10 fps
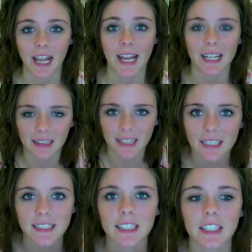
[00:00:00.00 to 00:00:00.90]
and it
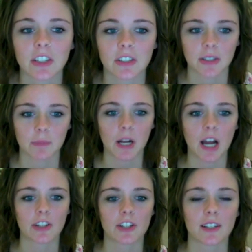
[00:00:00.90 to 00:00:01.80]
lets in your
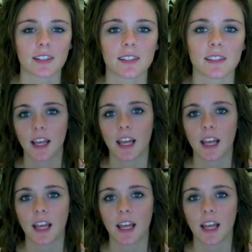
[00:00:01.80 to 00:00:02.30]
subconscious.